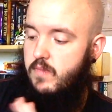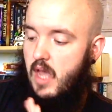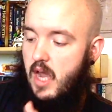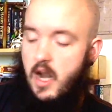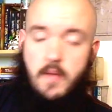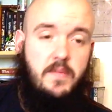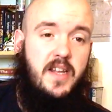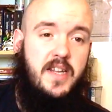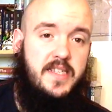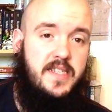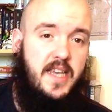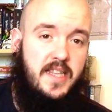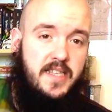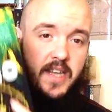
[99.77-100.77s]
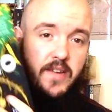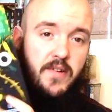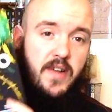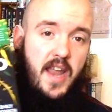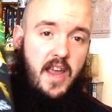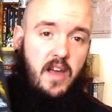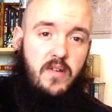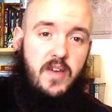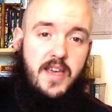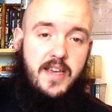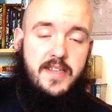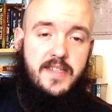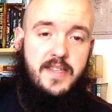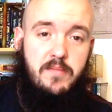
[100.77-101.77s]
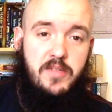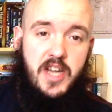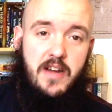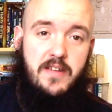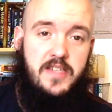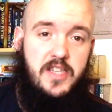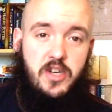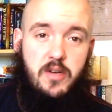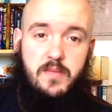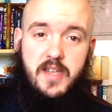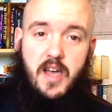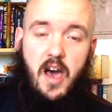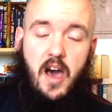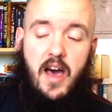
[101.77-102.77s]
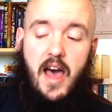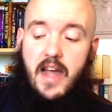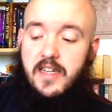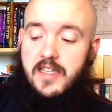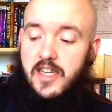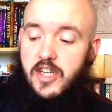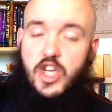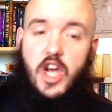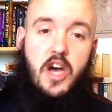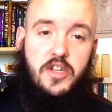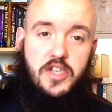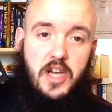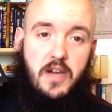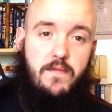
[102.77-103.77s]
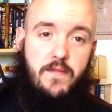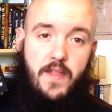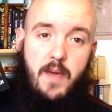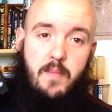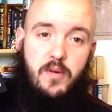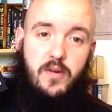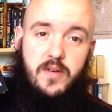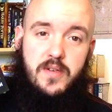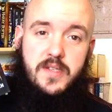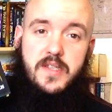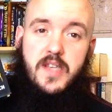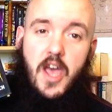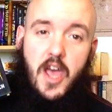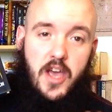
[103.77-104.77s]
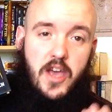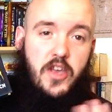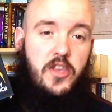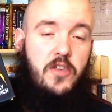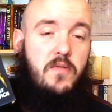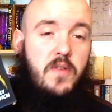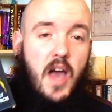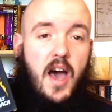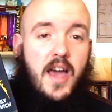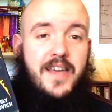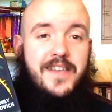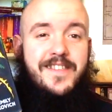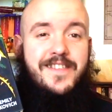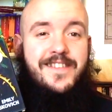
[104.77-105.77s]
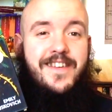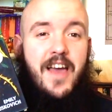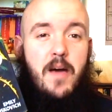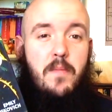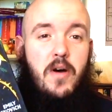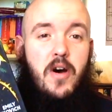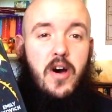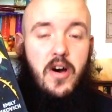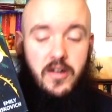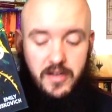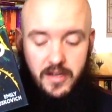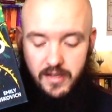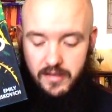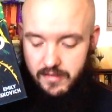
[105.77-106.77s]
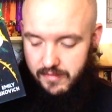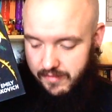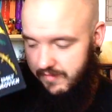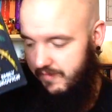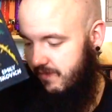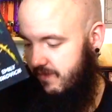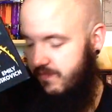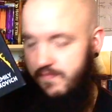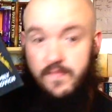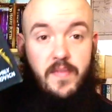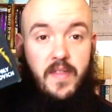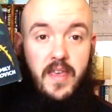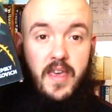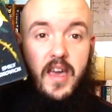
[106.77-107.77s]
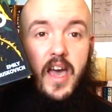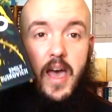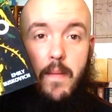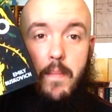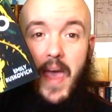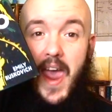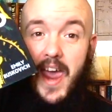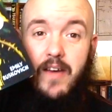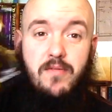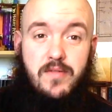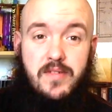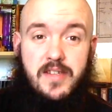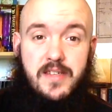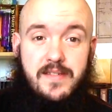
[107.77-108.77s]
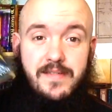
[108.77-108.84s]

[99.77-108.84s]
I'm going to say this here and now. Some charity shops are undercharging for their books. You guys, come on. £1.